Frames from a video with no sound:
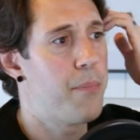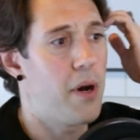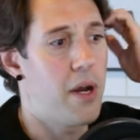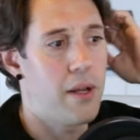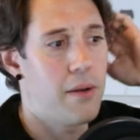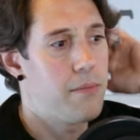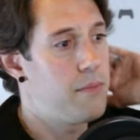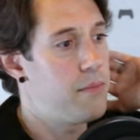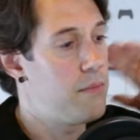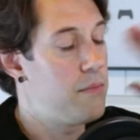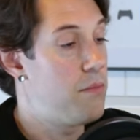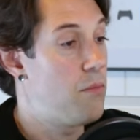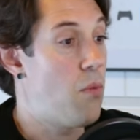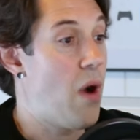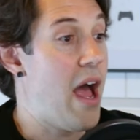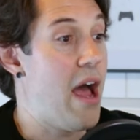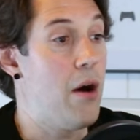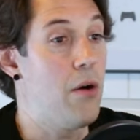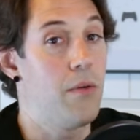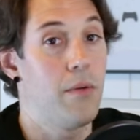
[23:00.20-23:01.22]
But
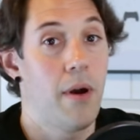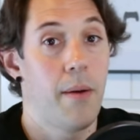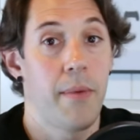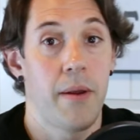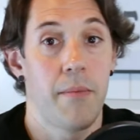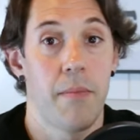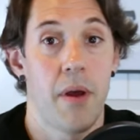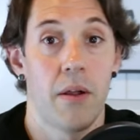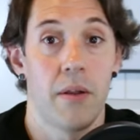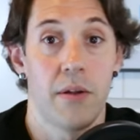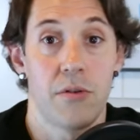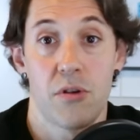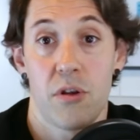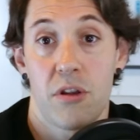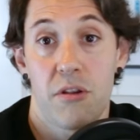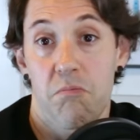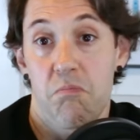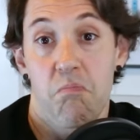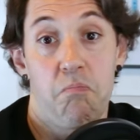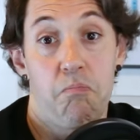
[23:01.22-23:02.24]
wow, I mean, Mellon
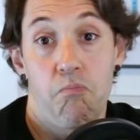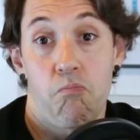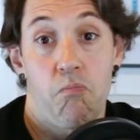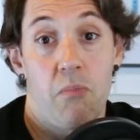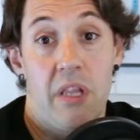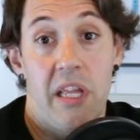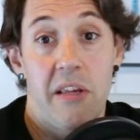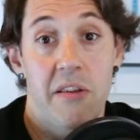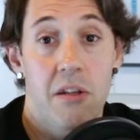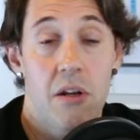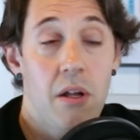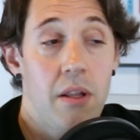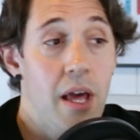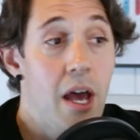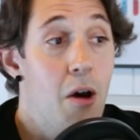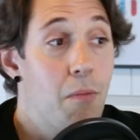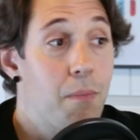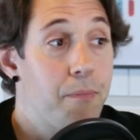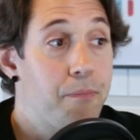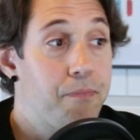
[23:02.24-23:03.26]
just lays it all
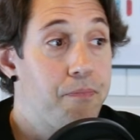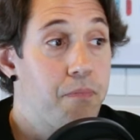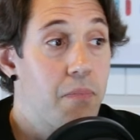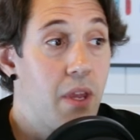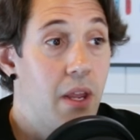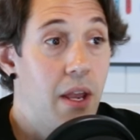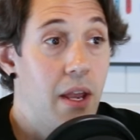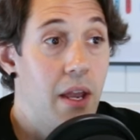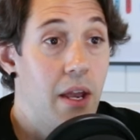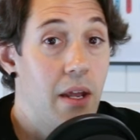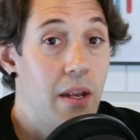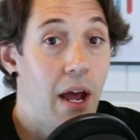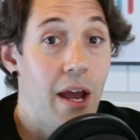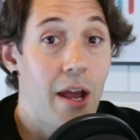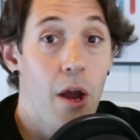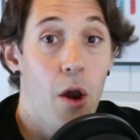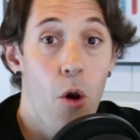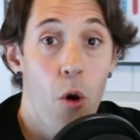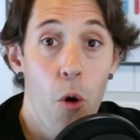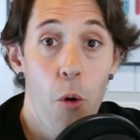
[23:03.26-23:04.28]
out. And
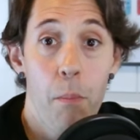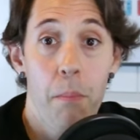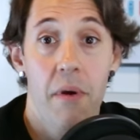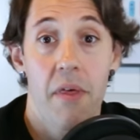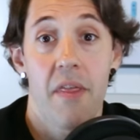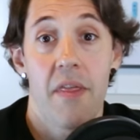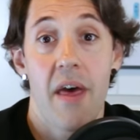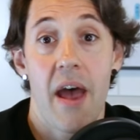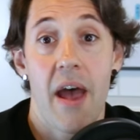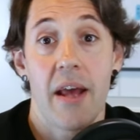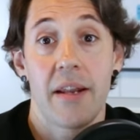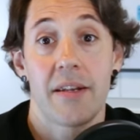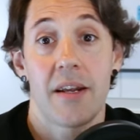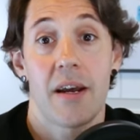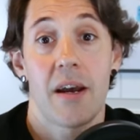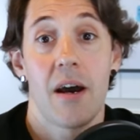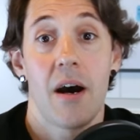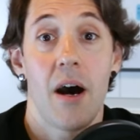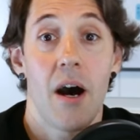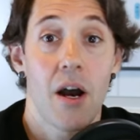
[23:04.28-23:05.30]
I hope that
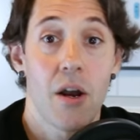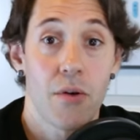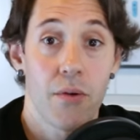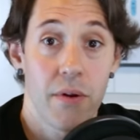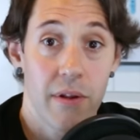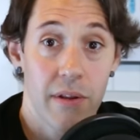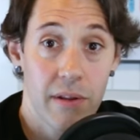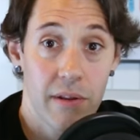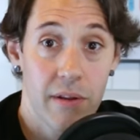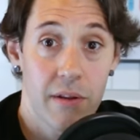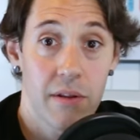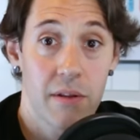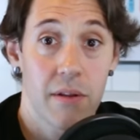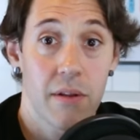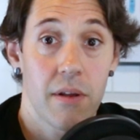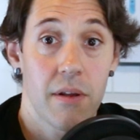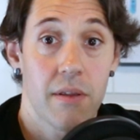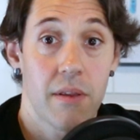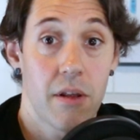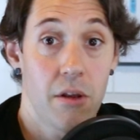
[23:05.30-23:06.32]
Congress,
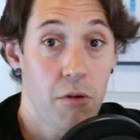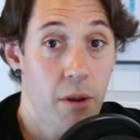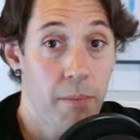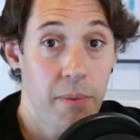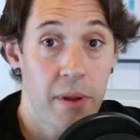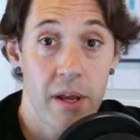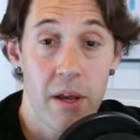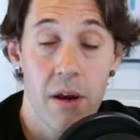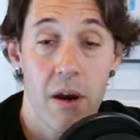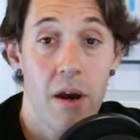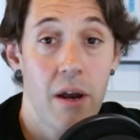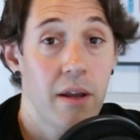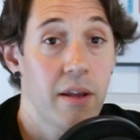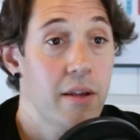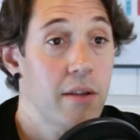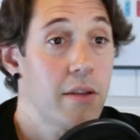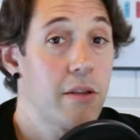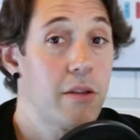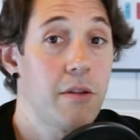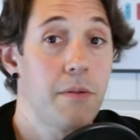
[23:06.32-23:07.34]
the UAP
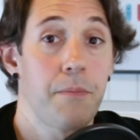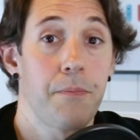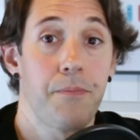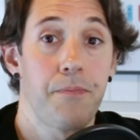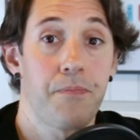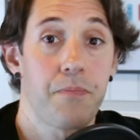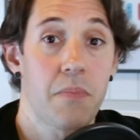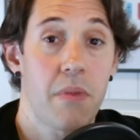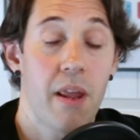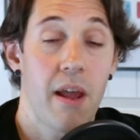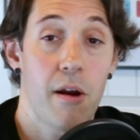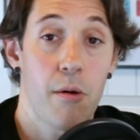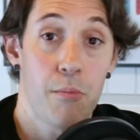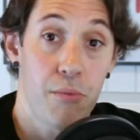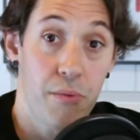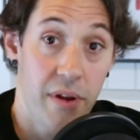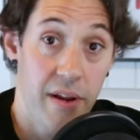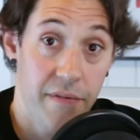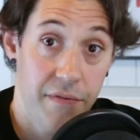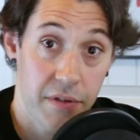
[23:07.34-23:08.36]
caucus, are
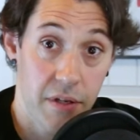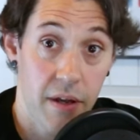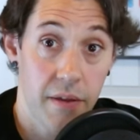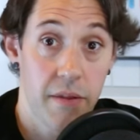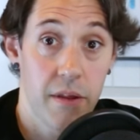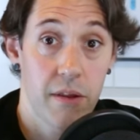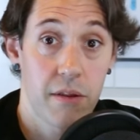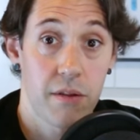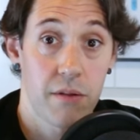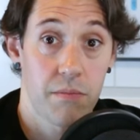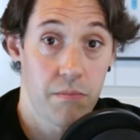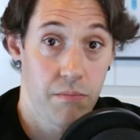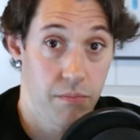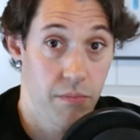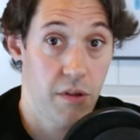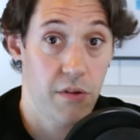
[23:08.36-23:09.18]
briefed on this